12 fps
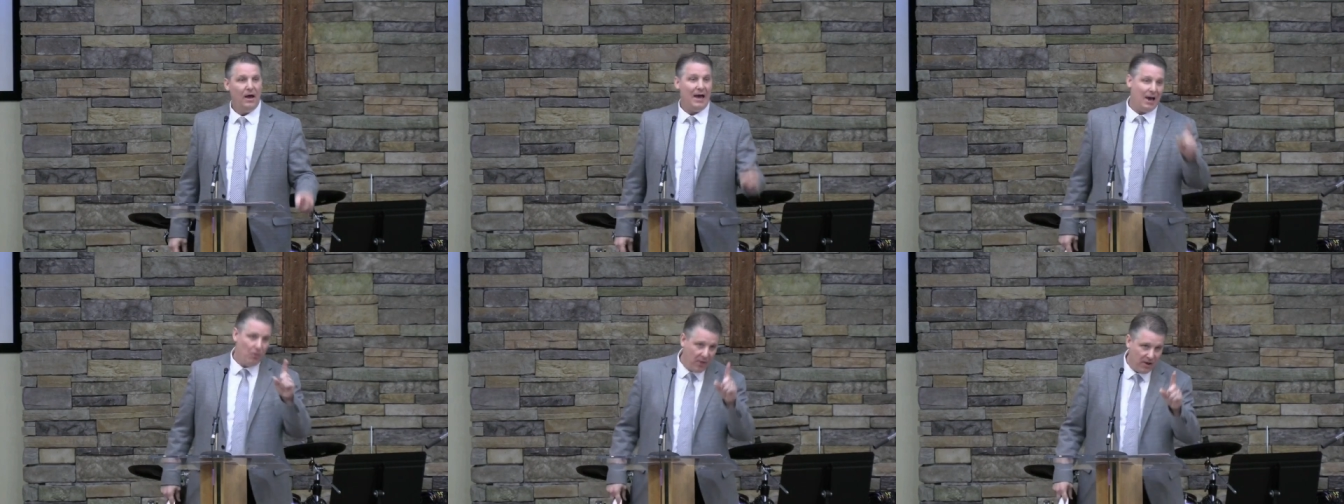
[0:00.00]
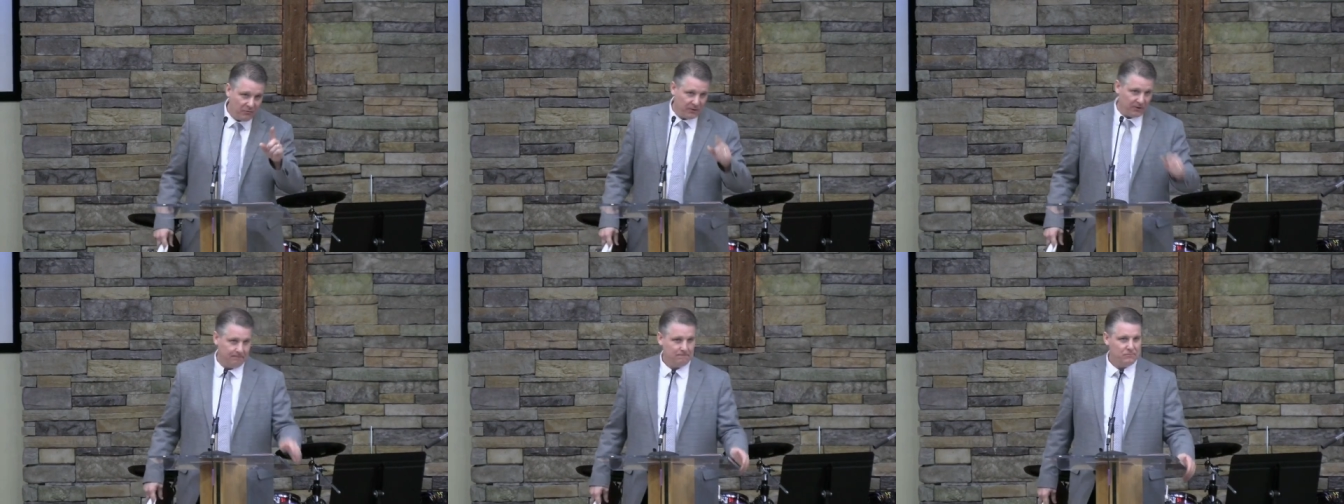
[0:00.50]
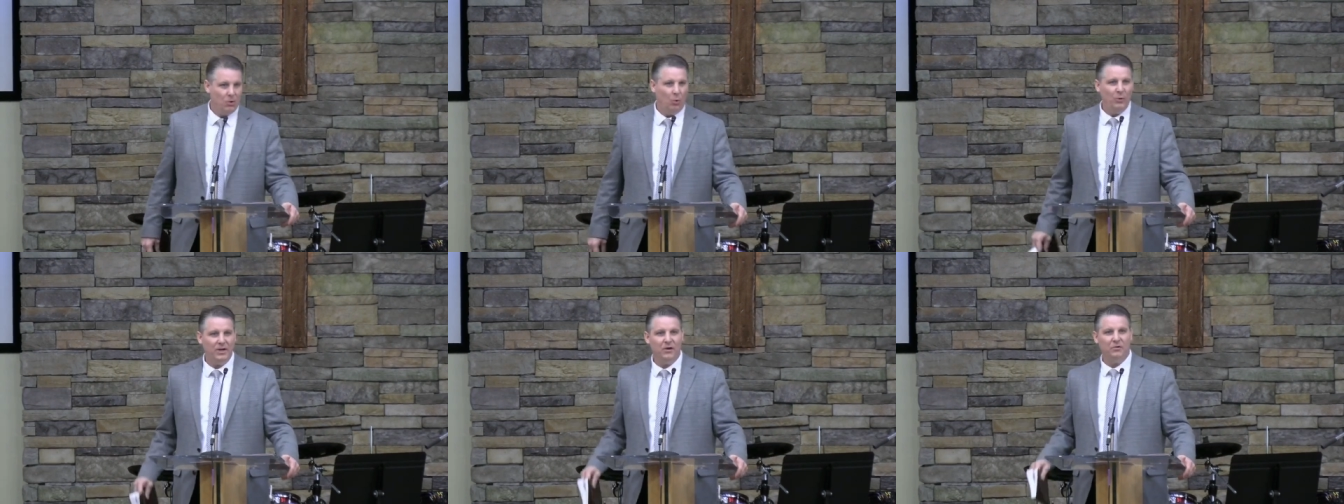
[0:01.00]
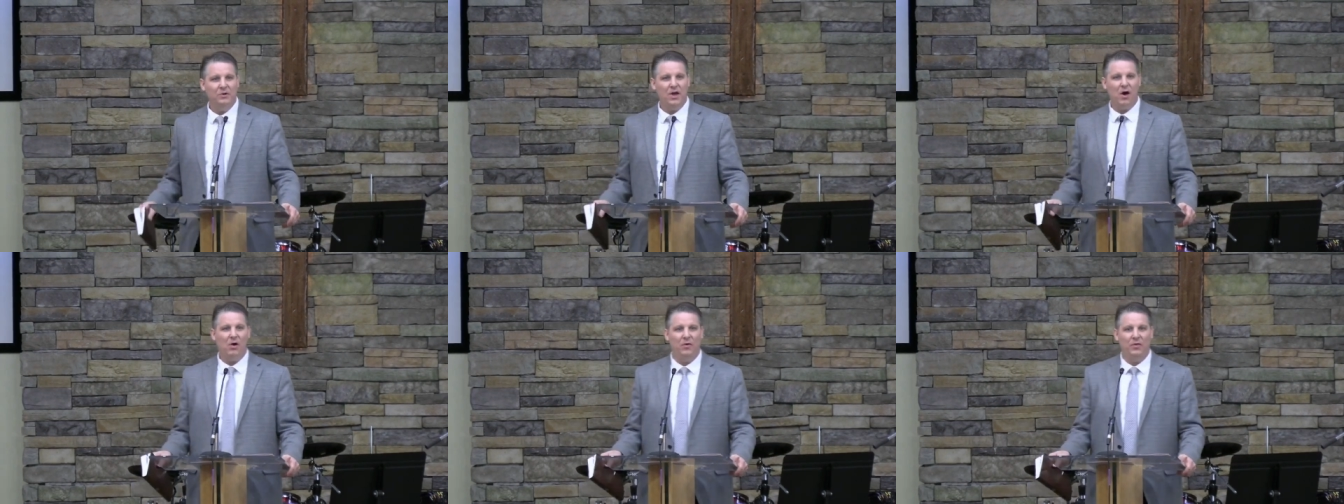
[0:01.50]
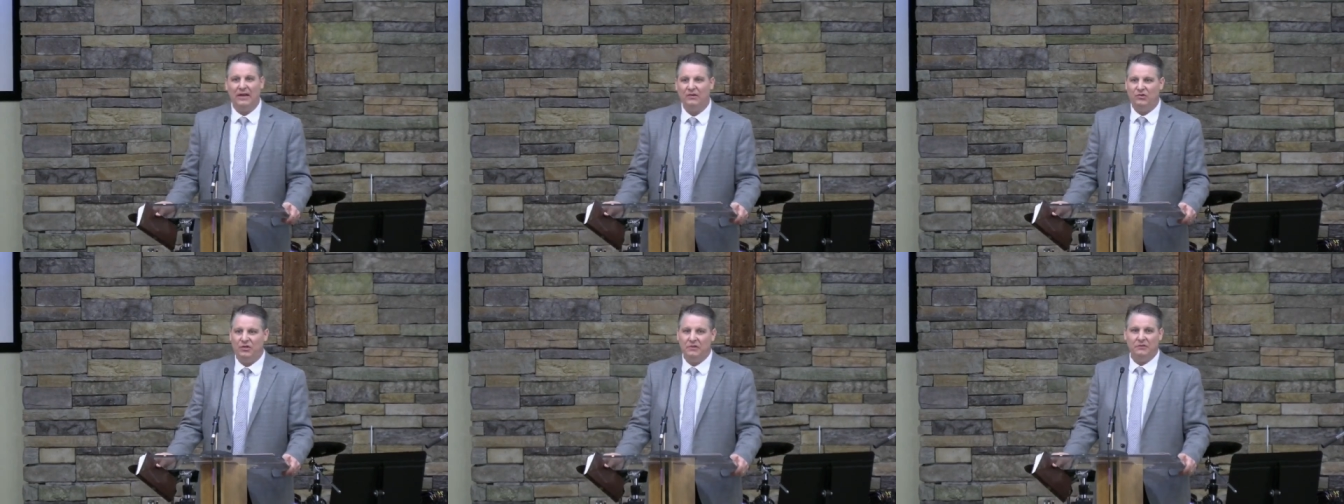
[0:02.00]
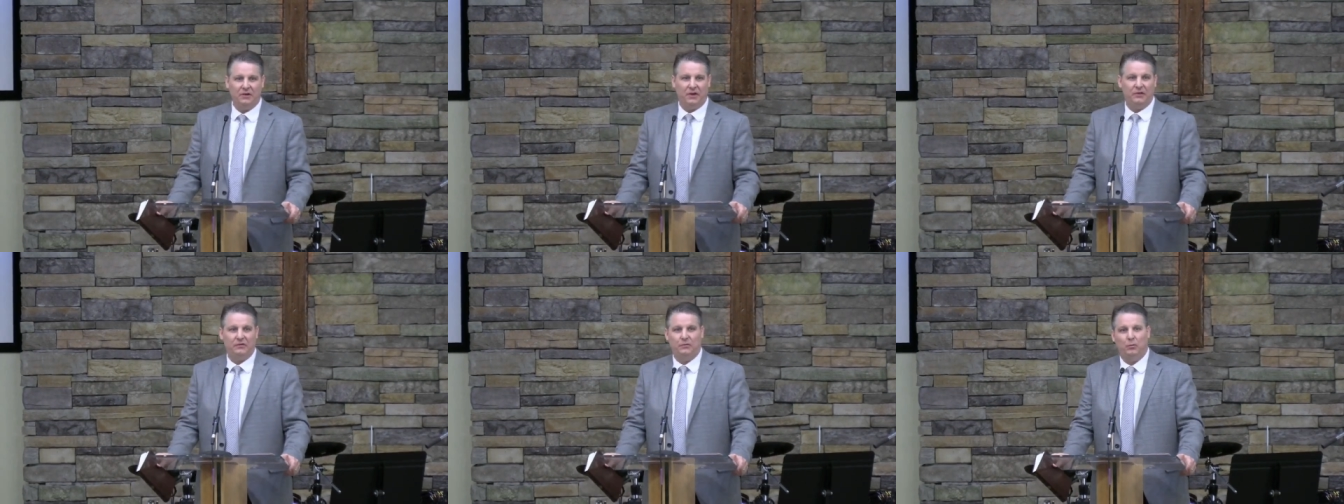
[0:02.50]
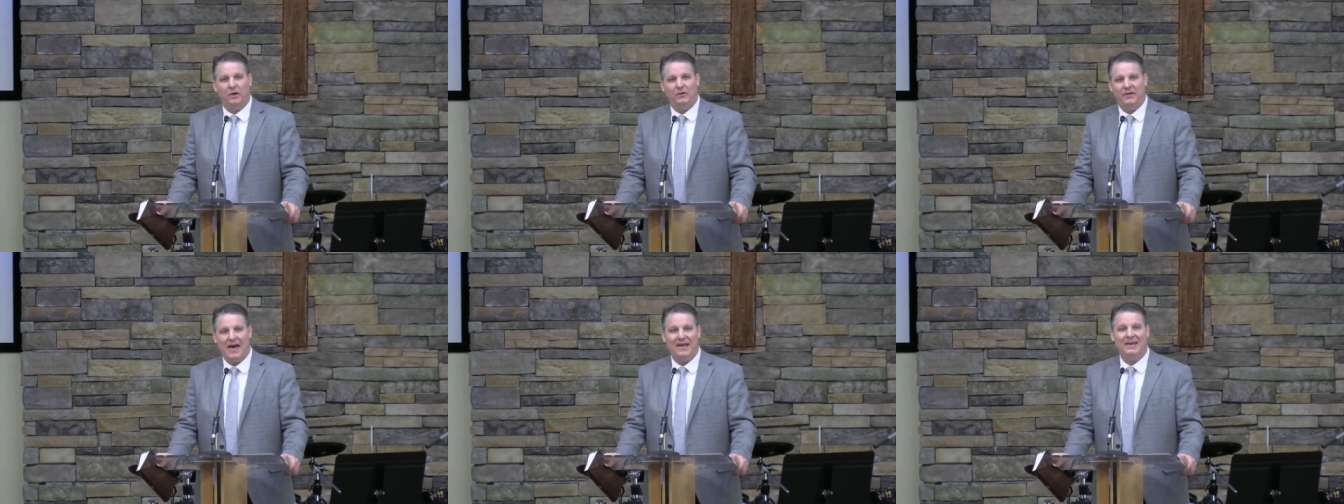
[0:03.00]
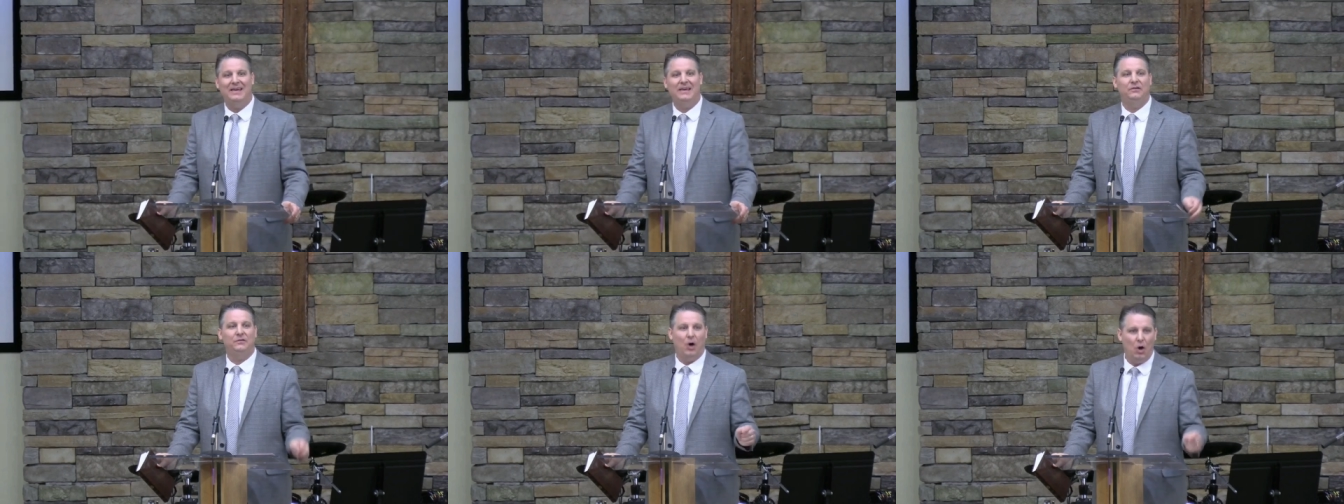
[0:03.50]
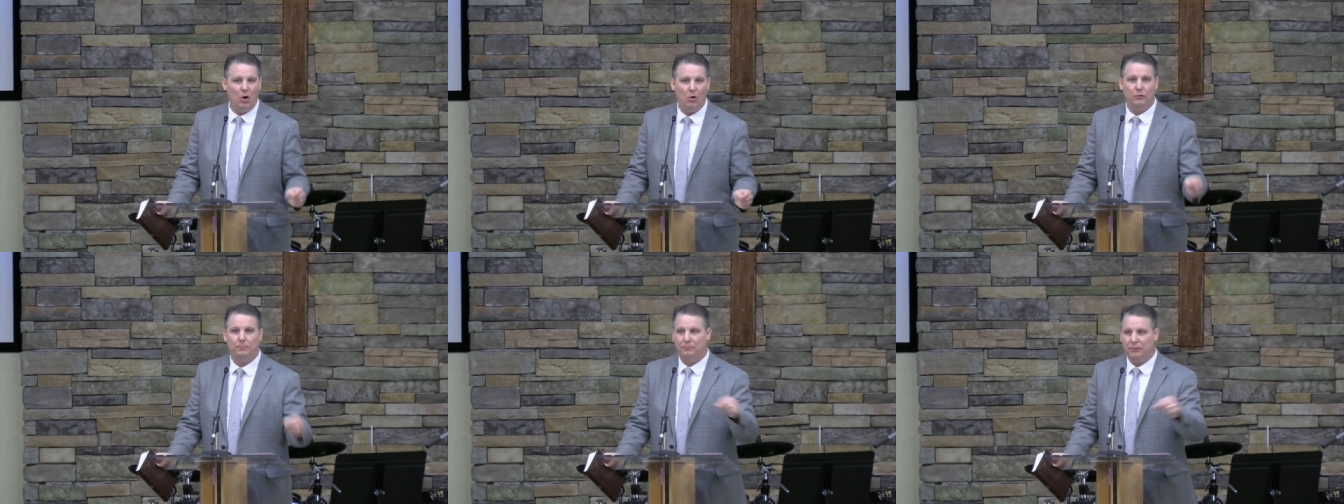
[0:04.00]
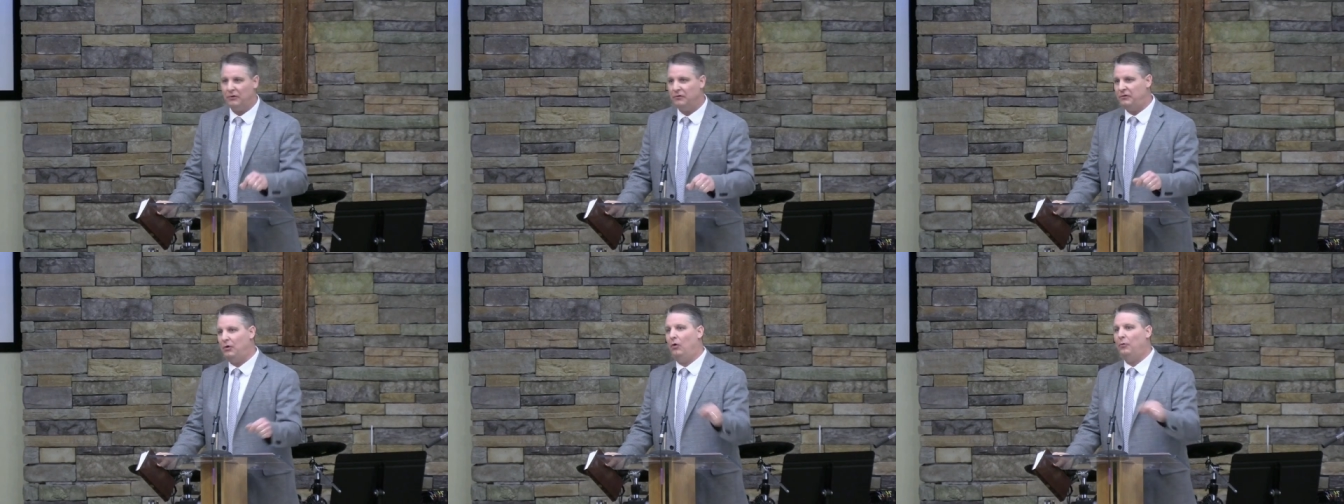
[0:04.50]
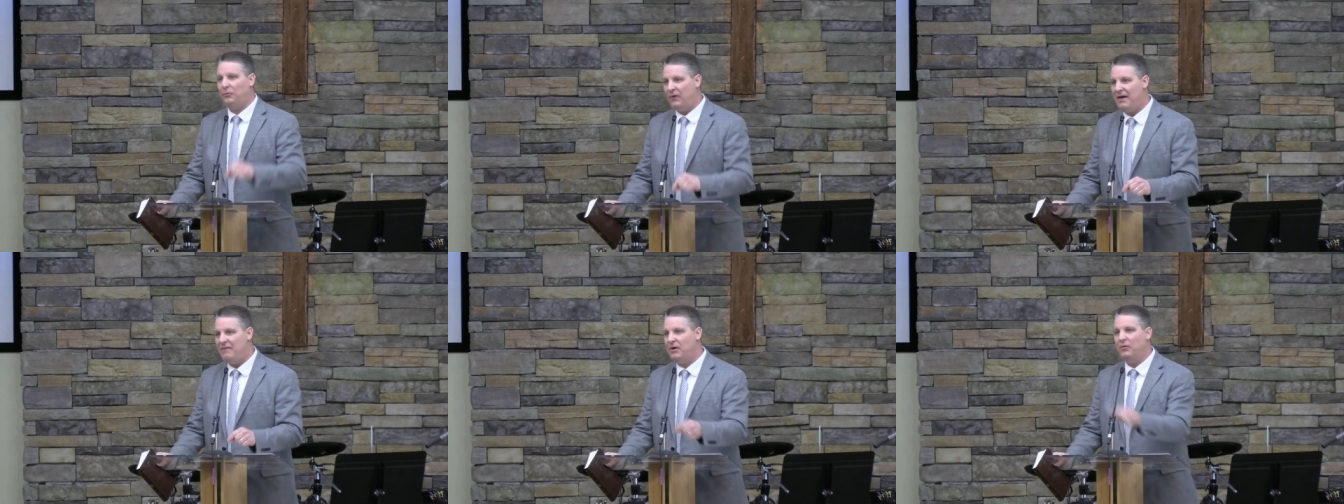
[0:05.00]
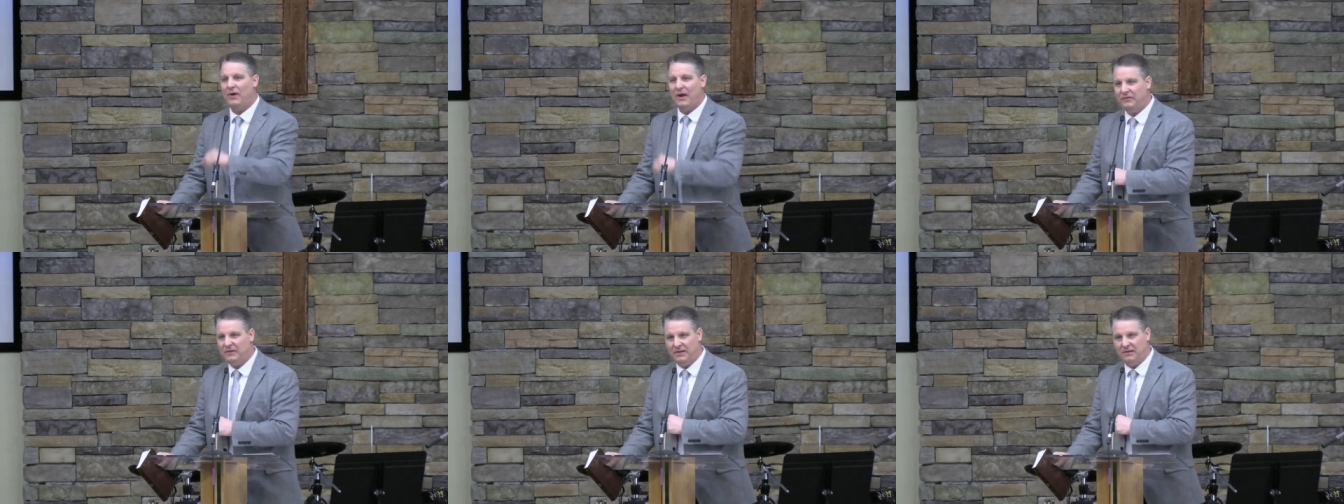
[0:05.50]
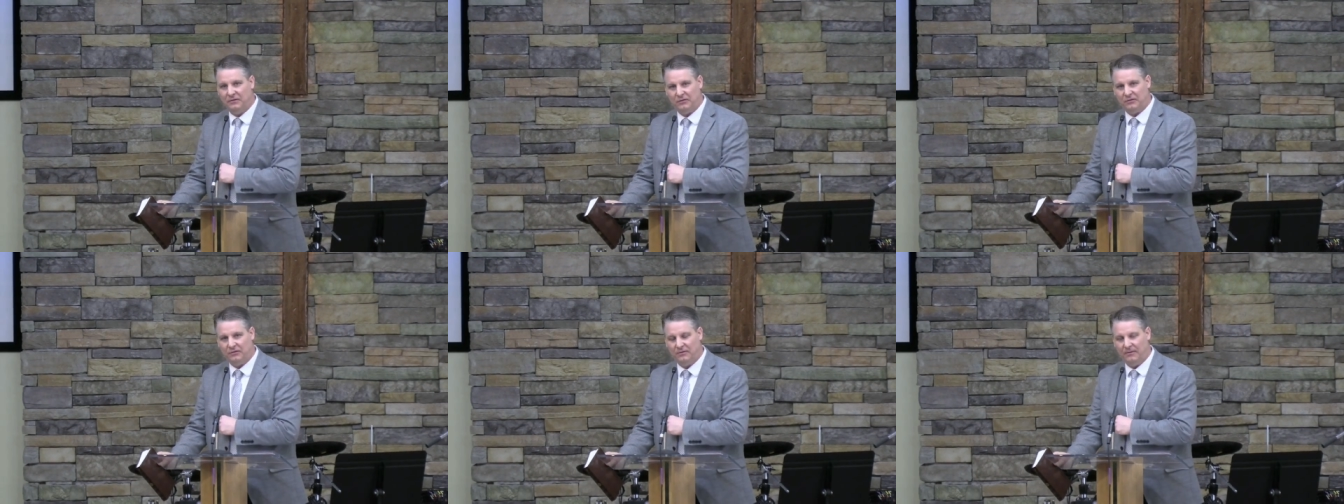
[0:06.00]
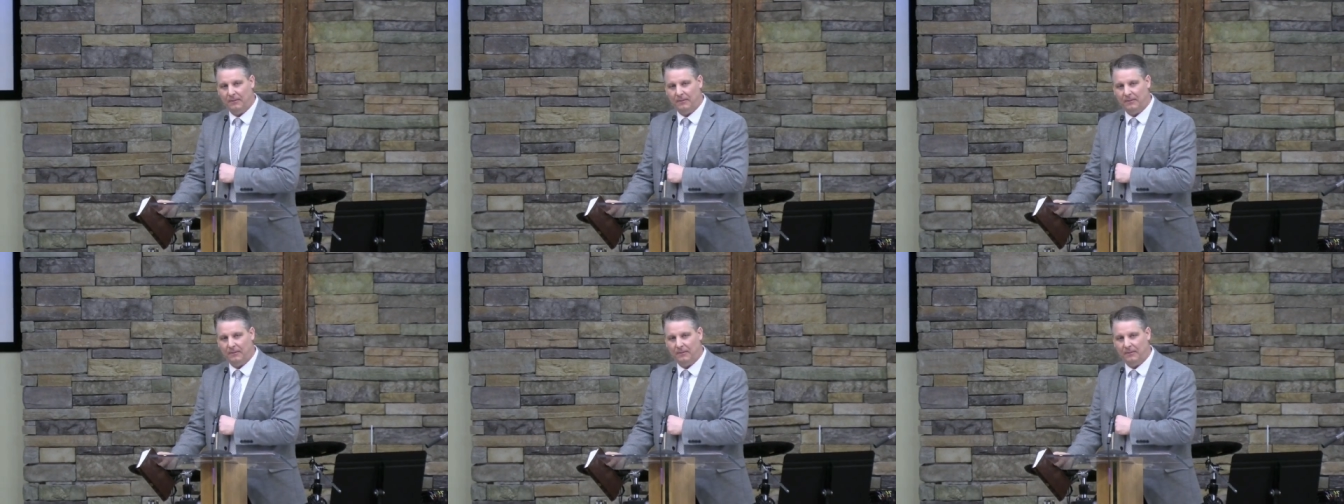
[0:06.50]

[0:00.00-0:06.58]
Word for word: However, we don't know that Jesus was at his own personal private residence.